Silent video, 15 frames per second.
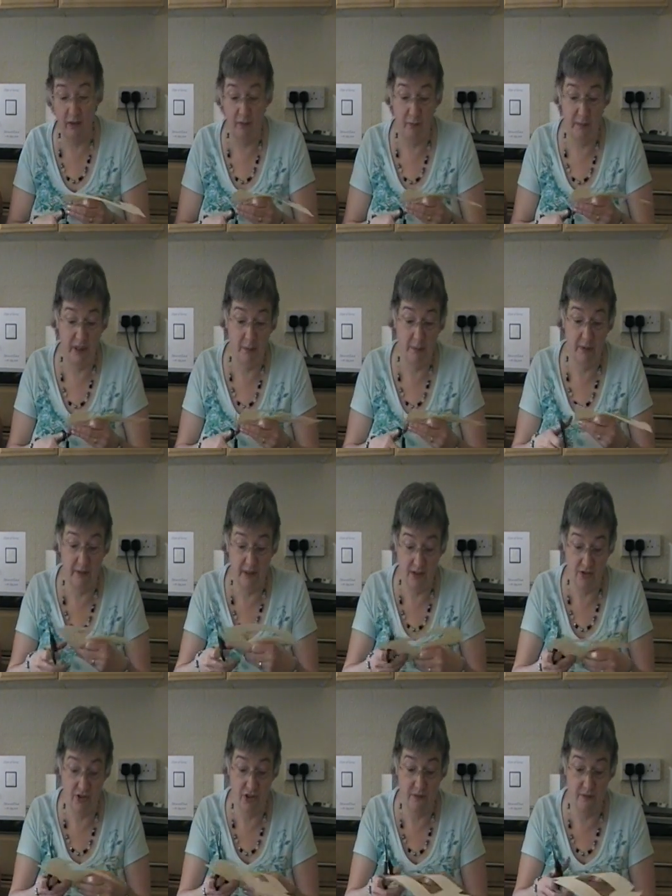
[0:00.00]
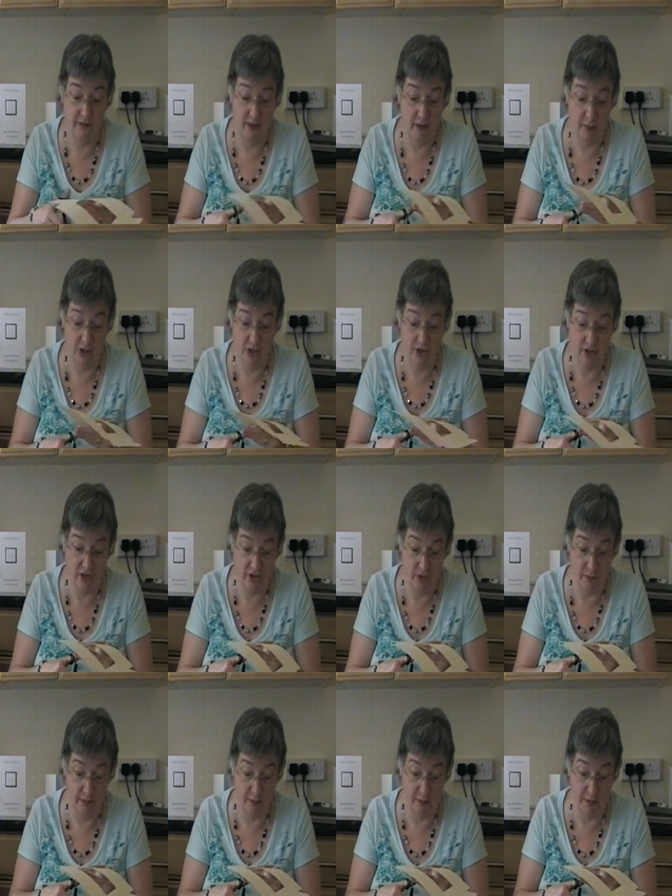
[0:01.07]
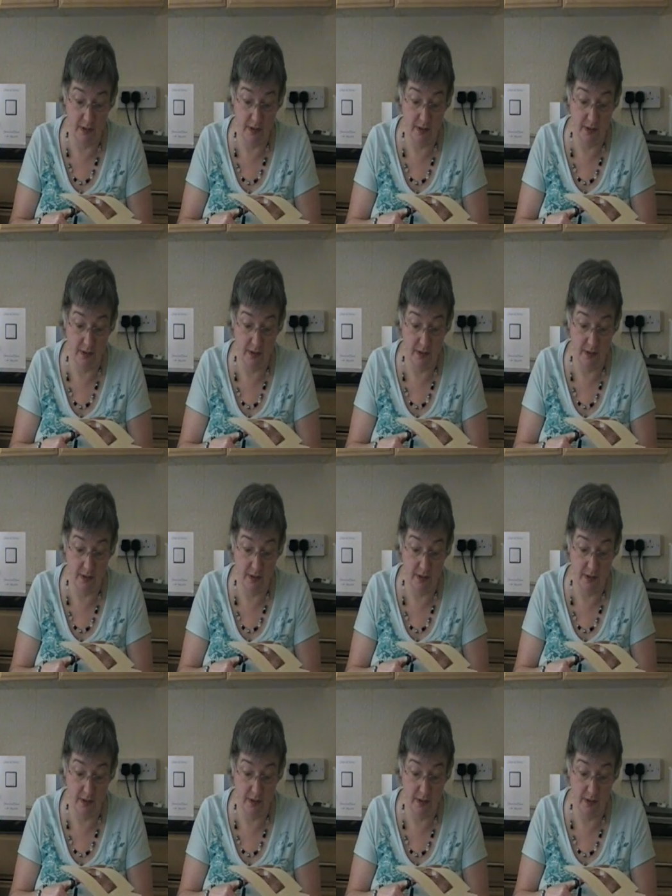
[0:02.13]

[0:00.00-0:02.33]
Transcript: of paper. That's just for demonstration purposes.